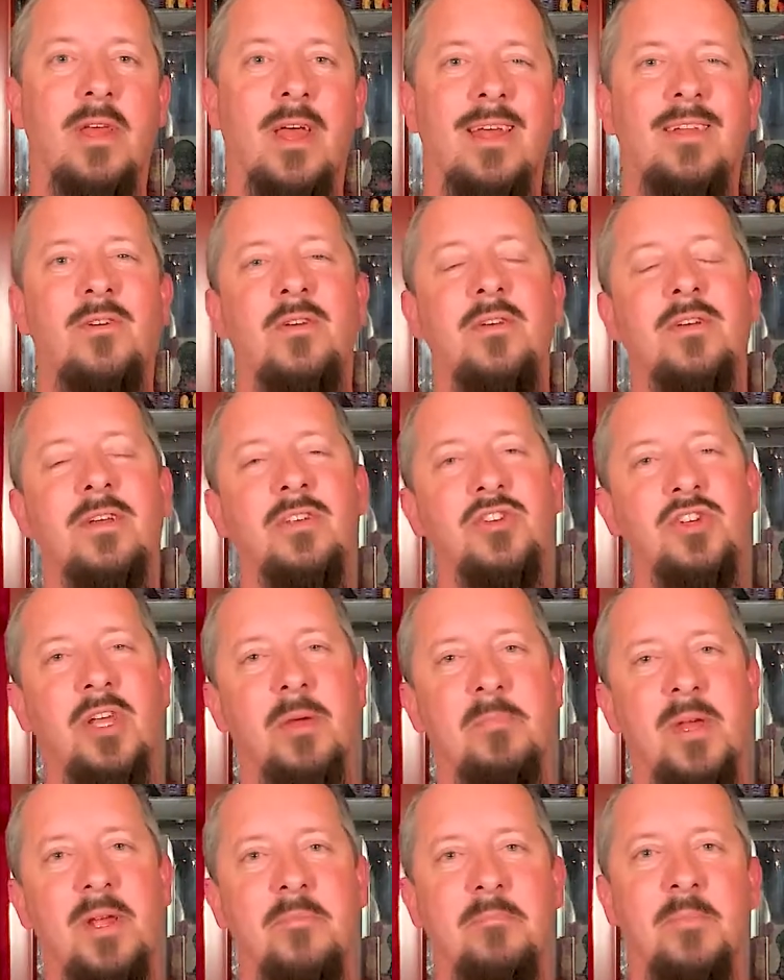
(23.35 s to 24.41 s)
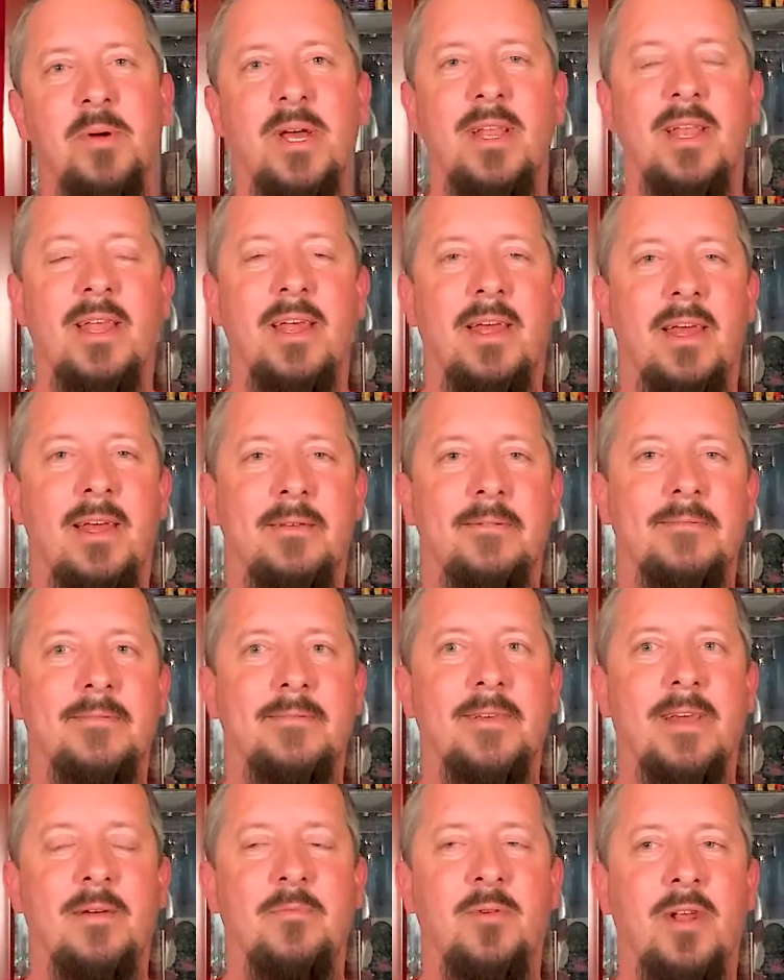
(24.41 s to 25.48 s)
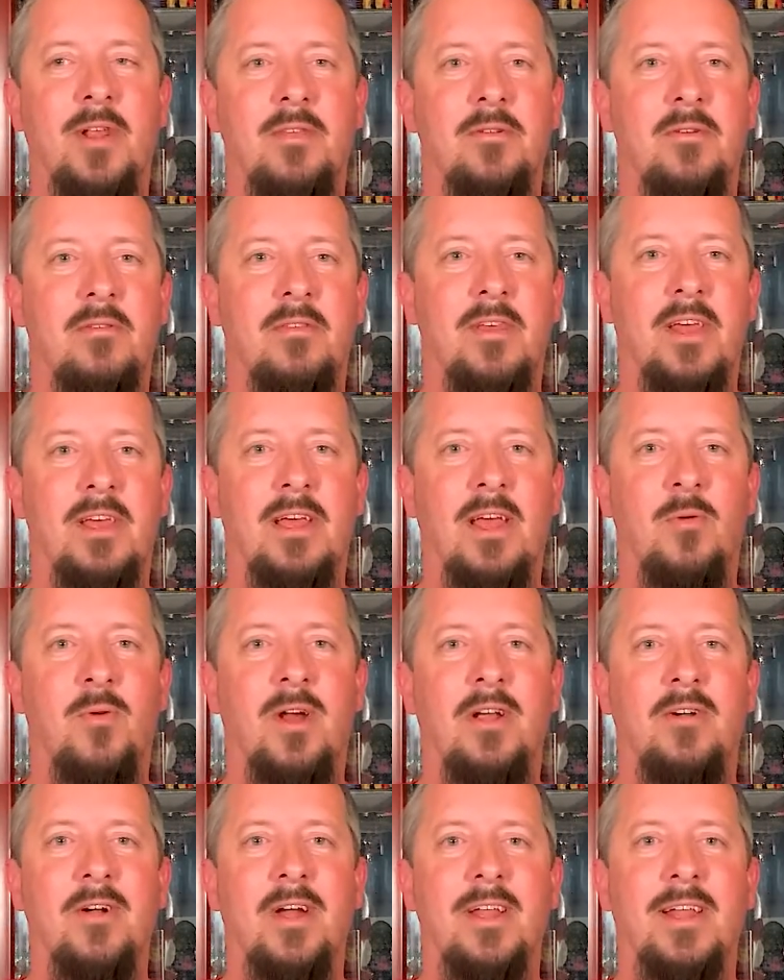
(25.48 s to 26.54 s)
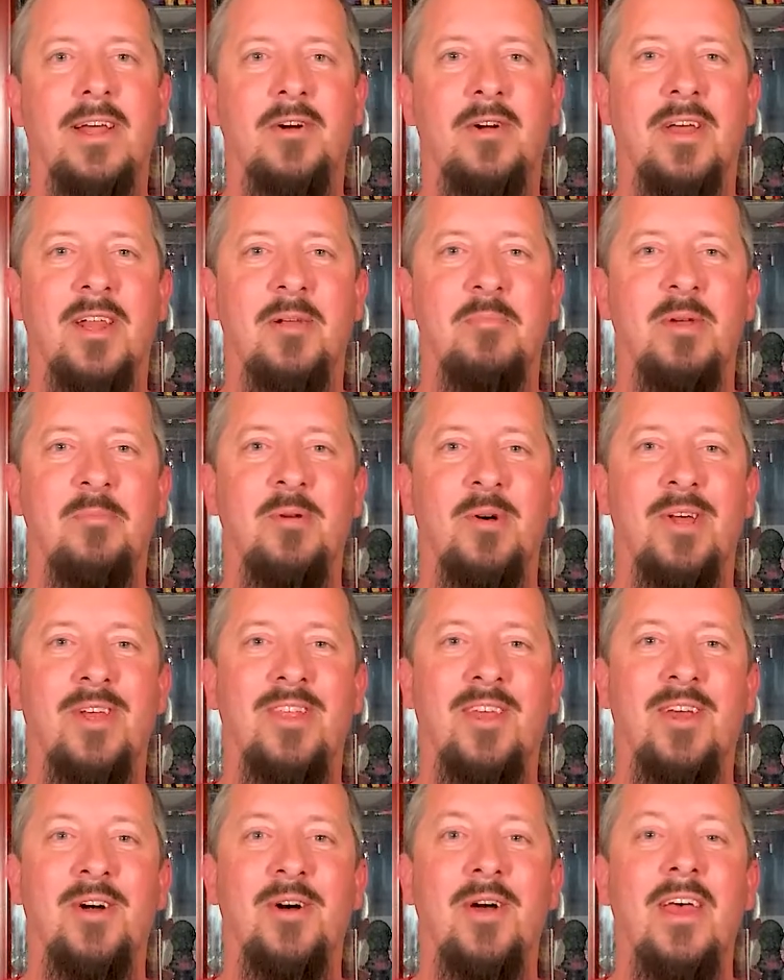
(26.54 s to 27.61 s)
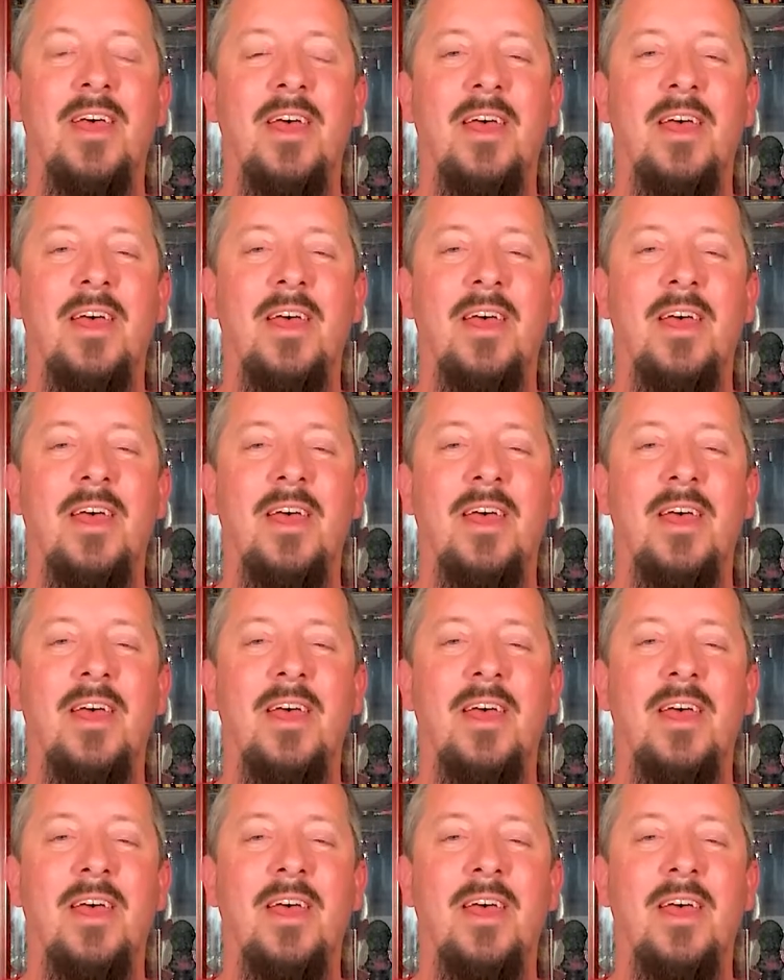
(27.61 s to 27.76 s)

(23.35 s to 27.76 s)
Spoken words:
I know you can ship it, but I'm one of those like I want it right now kind of people, so